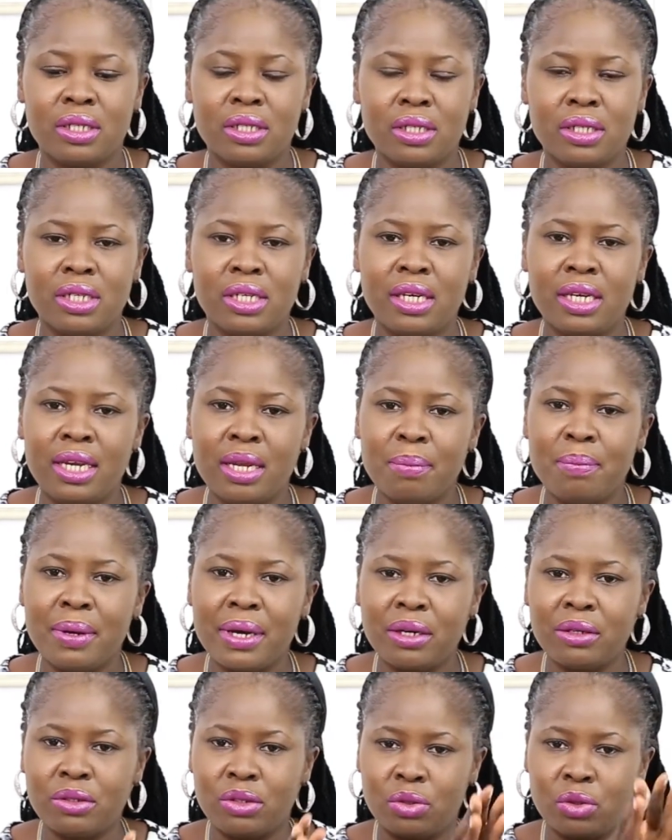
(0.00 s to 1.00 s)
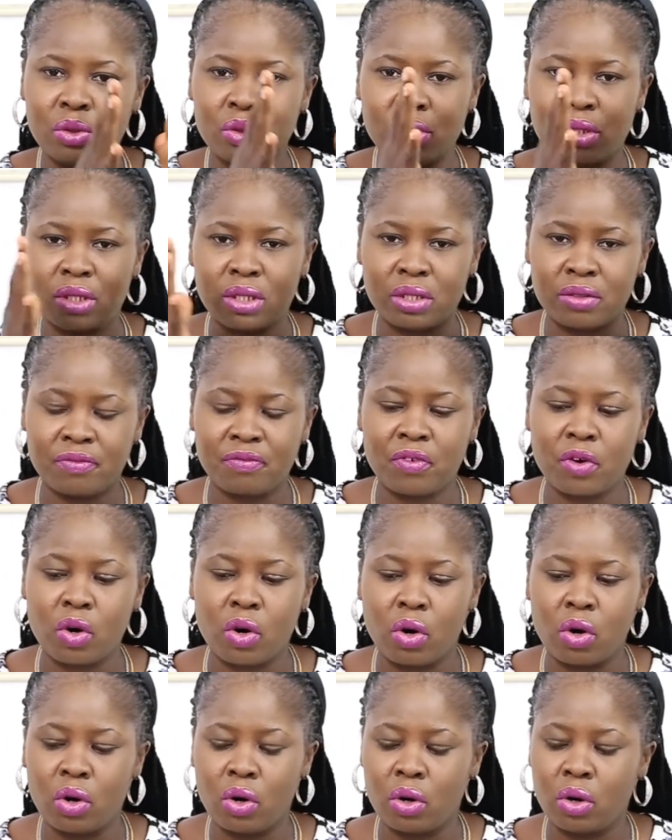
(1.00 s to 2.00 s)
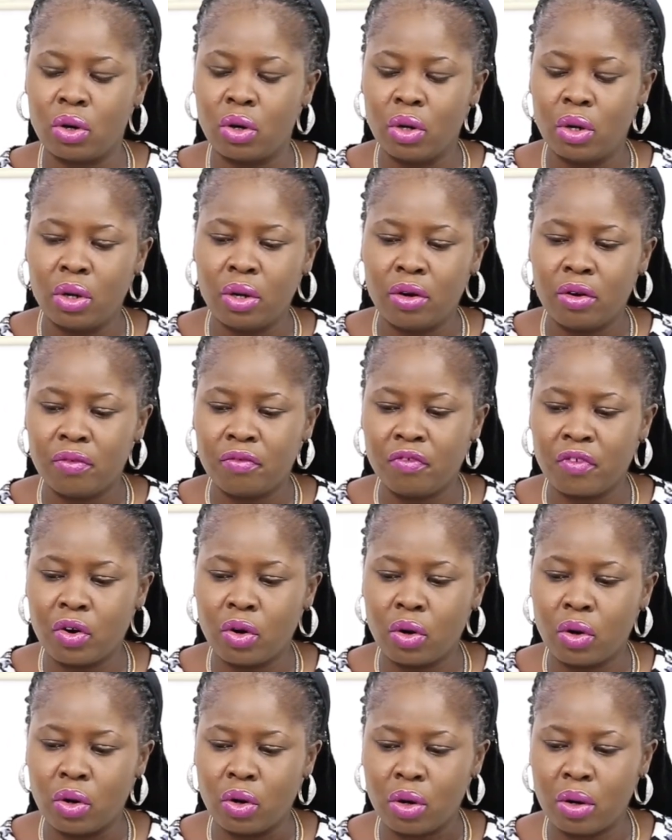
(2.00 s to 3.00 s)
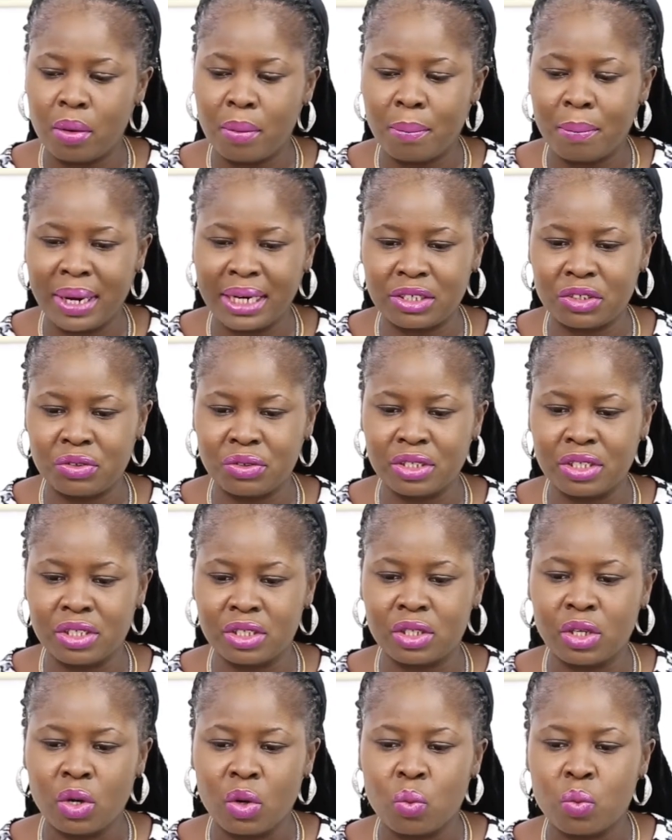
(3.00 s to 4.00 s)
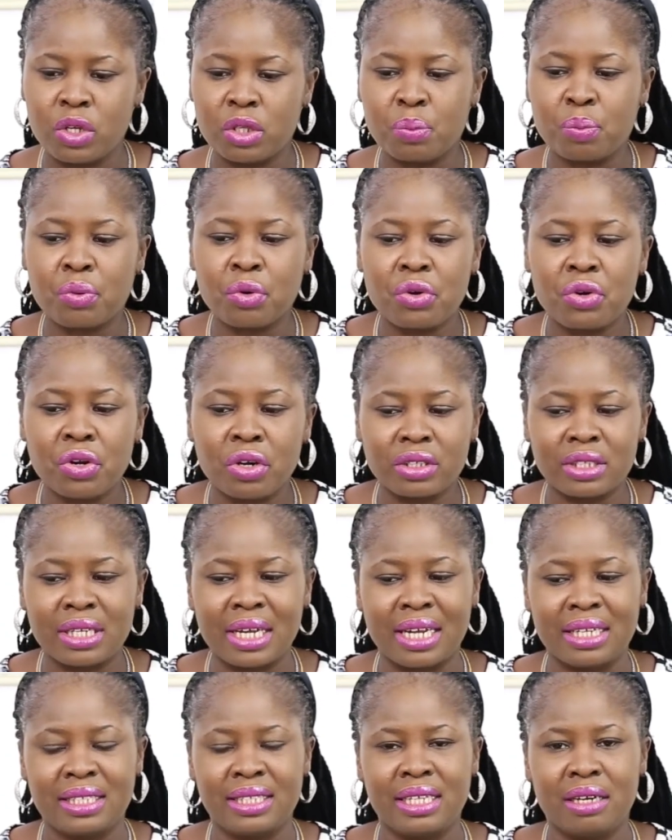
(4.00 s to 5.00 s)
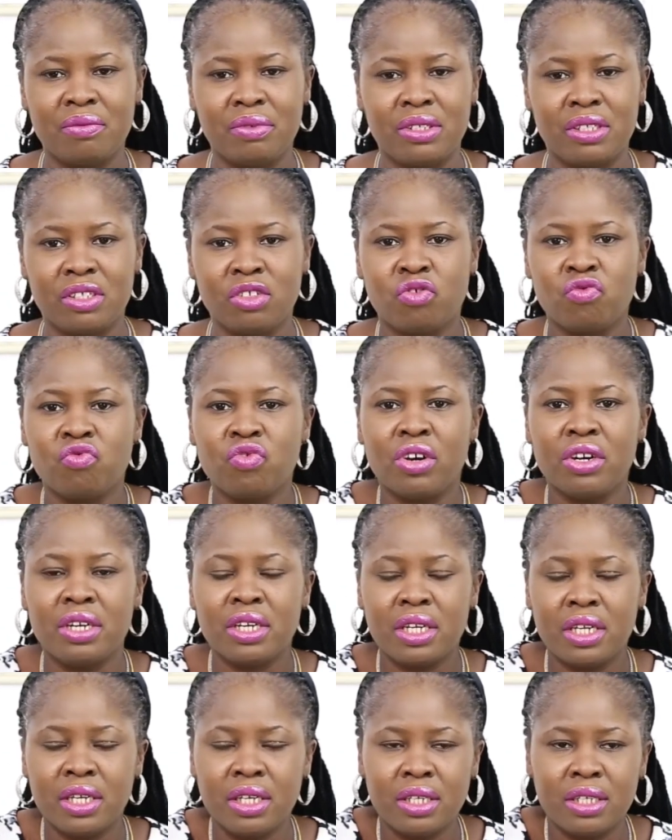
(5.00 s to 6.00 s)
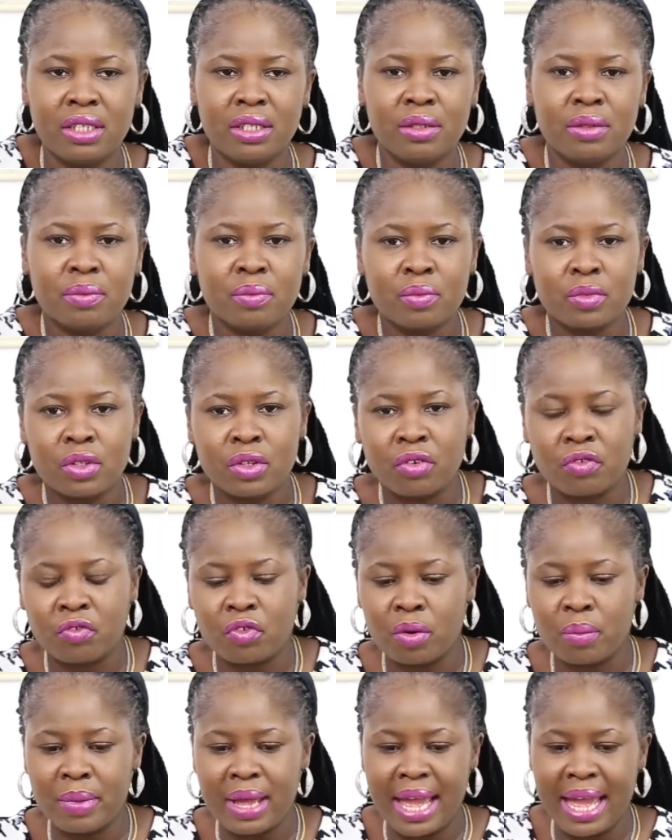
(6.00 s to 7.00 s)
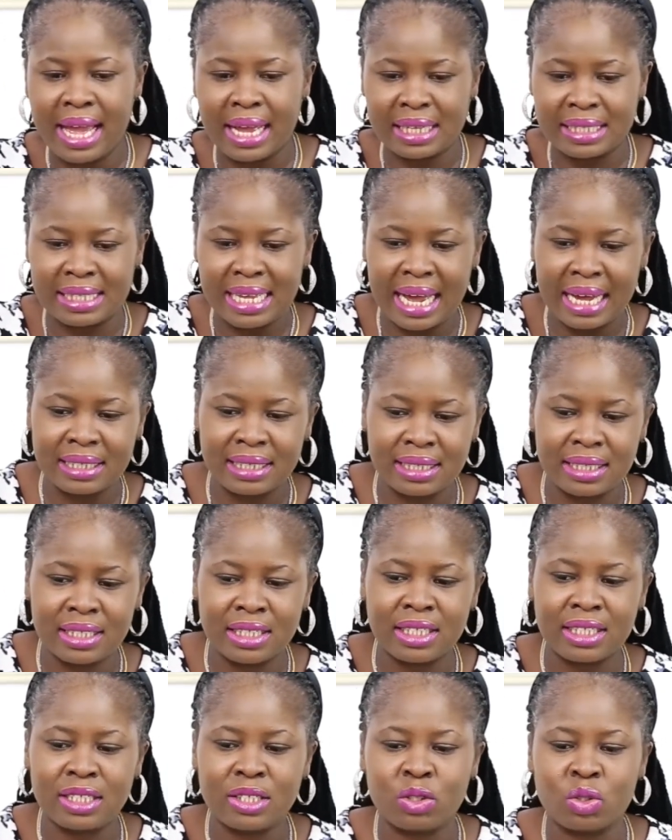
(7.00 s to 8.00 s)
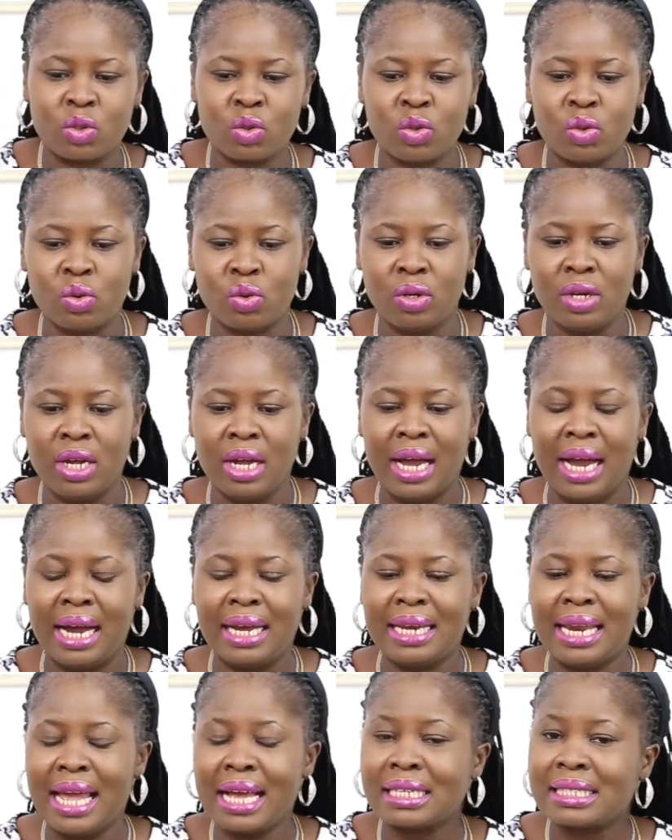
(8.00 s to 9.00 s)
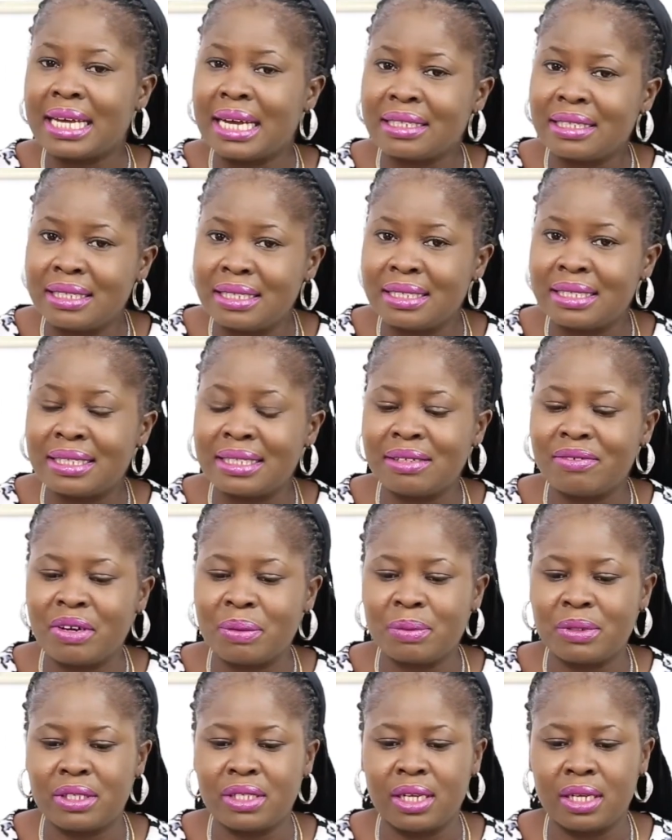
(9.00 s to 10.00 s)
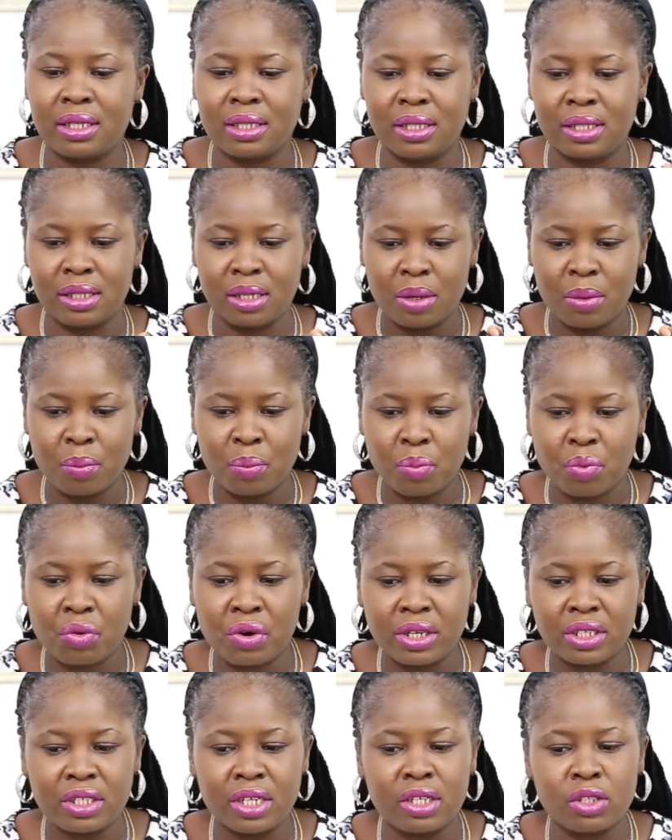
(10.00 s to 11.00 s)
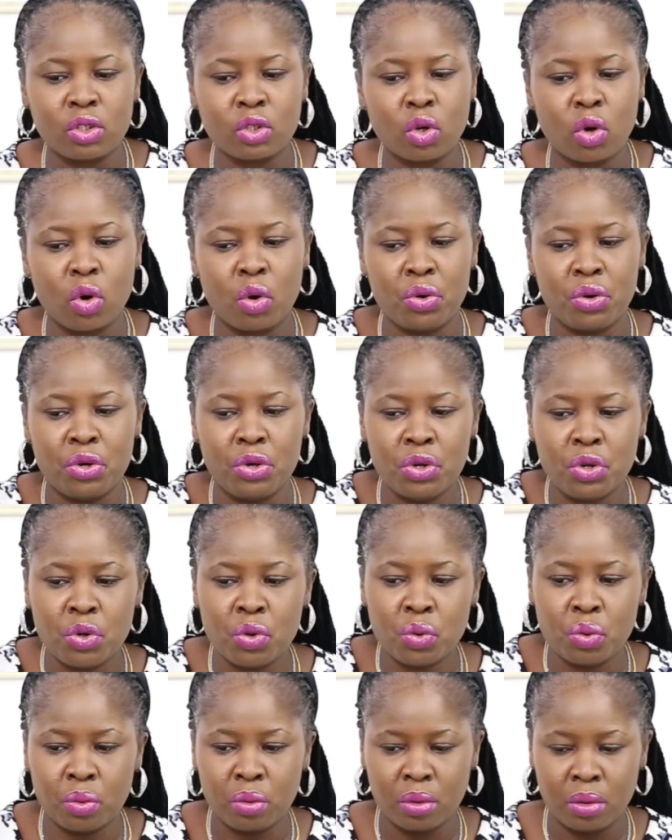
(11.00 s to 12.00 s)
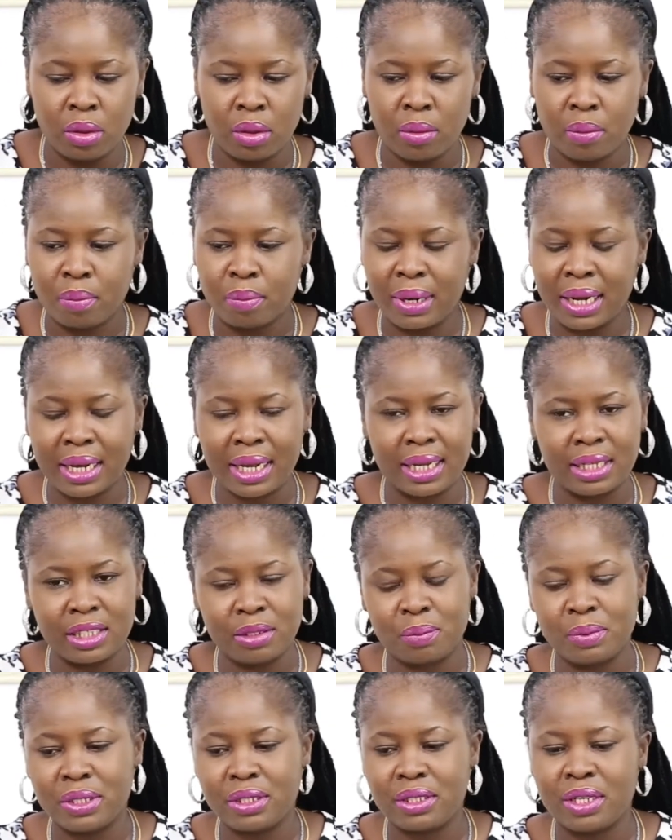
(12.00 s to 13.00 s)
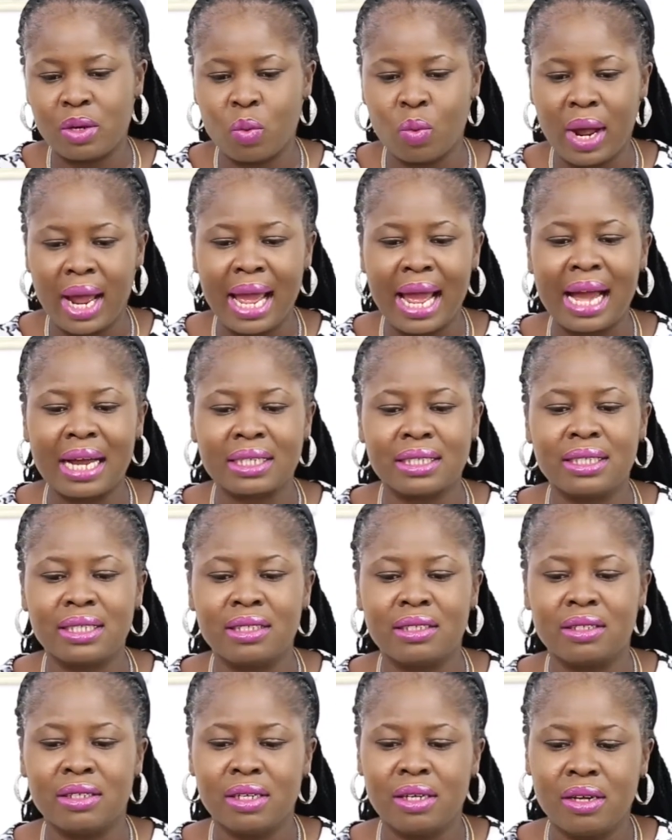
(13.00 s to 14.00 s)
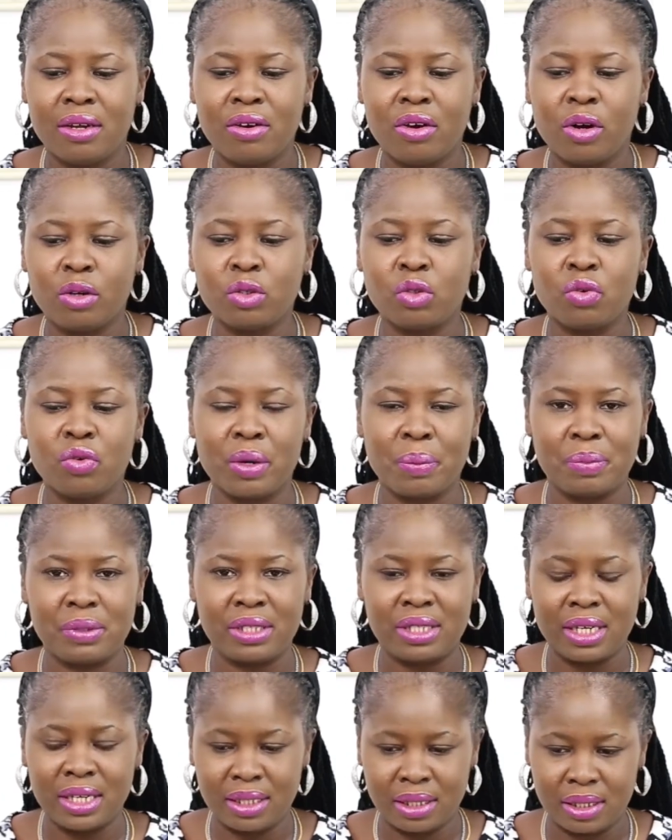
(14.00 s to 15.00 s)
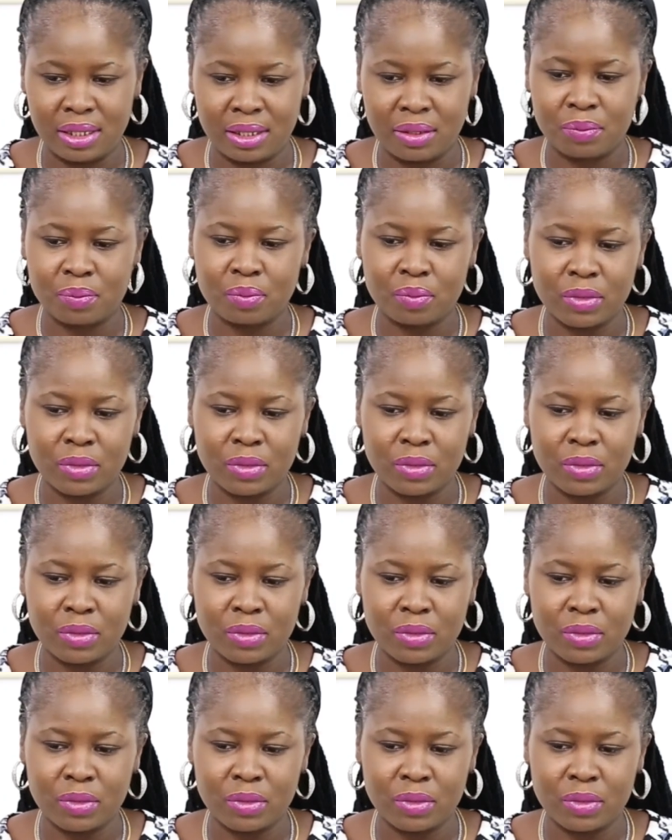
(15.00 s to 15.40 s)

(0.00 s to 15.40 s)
labeled those four matrix with product and services running from x-axis to, and x-axis represents present or new market space. Then y-axis also represents,